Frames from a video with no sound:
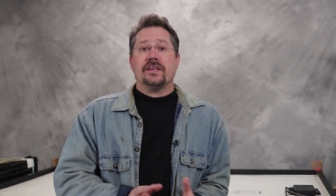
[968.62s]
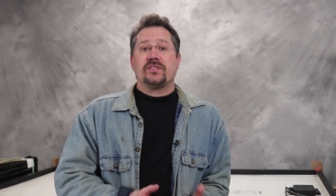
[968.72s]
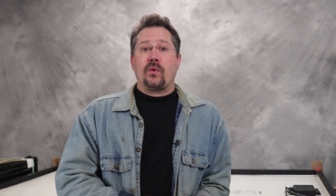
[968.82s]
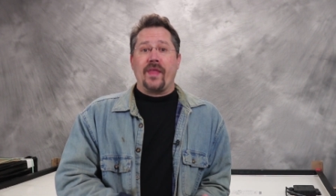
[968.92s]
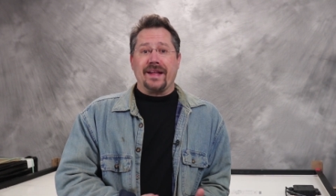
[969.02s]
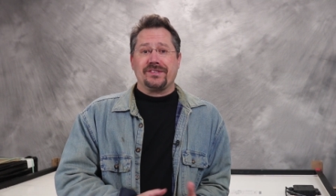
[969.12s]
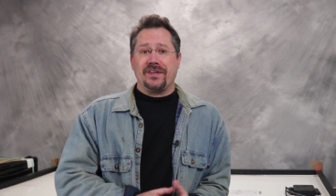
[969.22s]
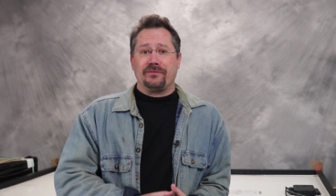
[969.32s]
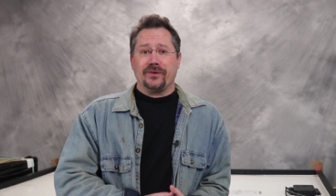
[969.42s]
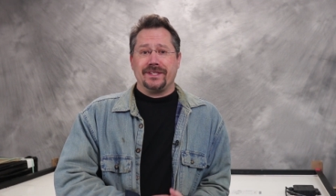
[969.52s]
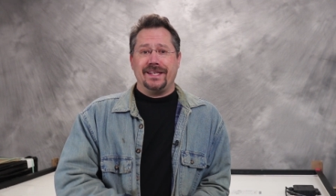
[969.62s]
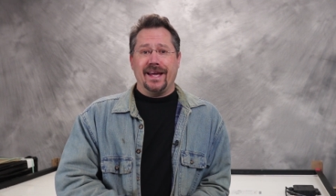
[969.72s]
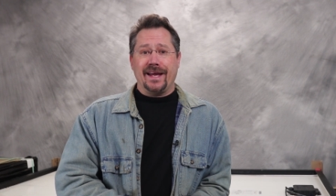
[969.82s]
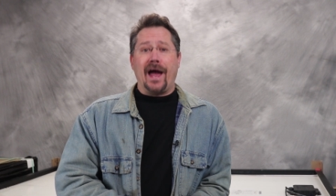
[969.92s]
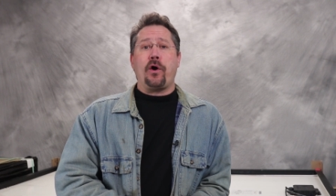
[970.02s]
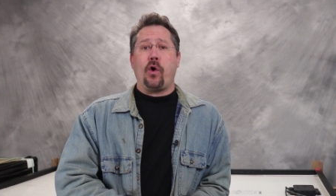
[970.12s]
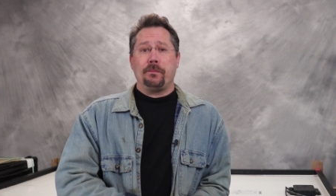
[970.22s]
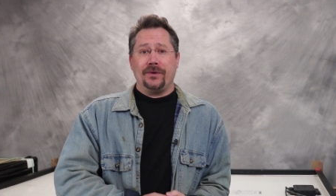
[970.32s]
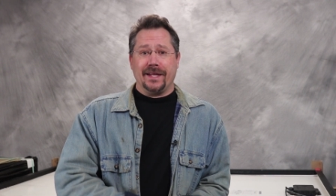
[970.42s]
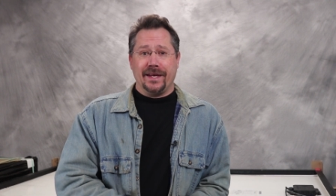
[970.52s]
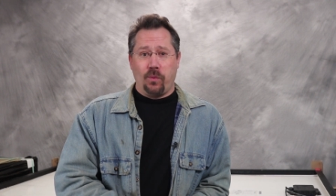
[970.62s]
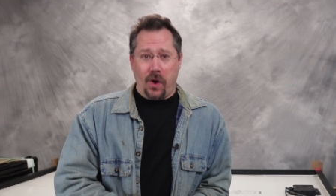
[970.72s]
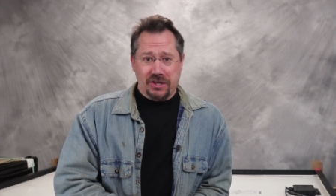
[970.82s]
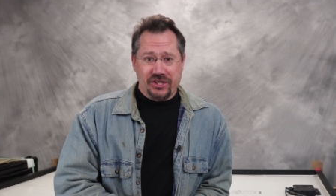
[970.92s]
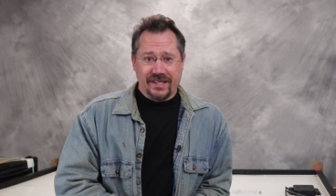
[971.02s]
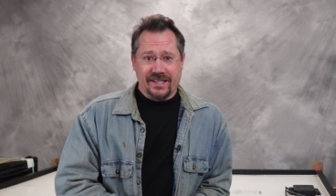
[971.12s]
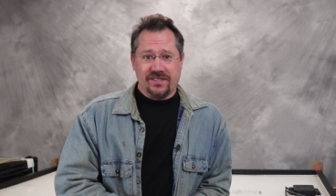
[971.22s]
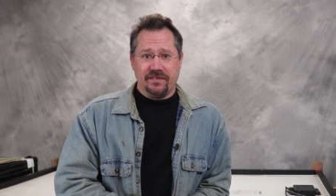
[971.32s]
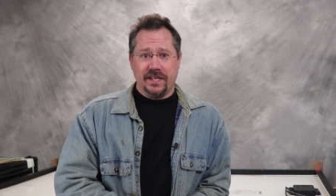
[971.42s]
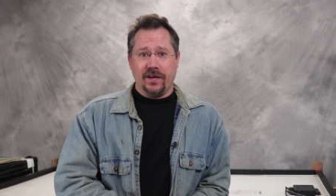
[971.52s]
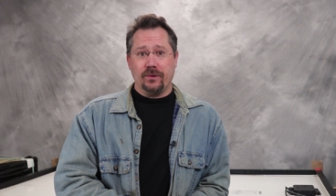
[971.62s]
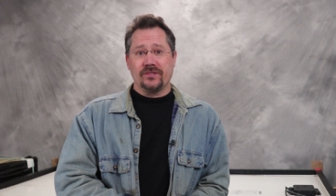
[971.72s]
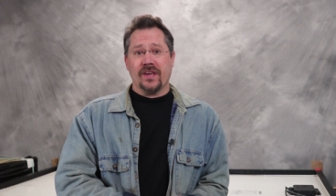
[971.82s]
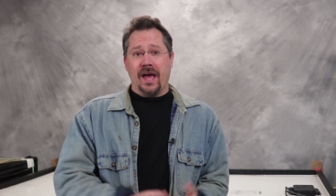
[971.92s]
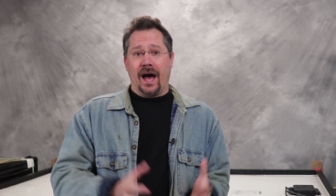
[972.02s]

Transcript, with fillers: So that's it for today. I hope you like watching these videos.